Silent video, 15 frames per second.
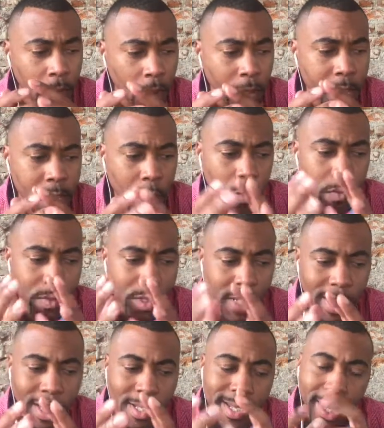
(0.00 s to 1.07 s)
All right. So
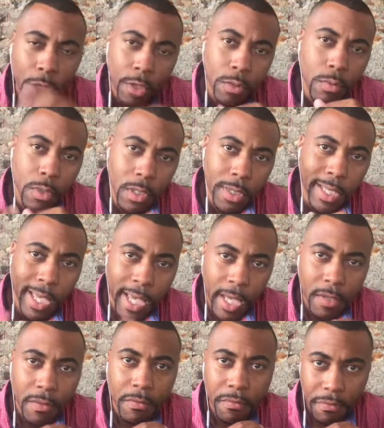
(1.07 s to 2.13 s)
change how you look
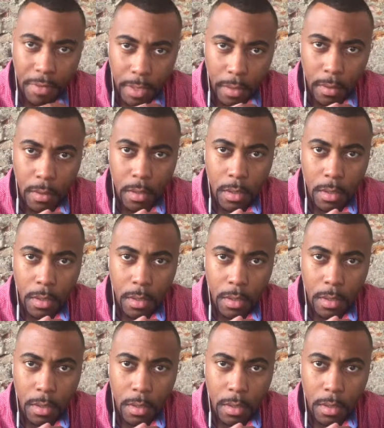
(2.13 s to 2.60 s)
at fear.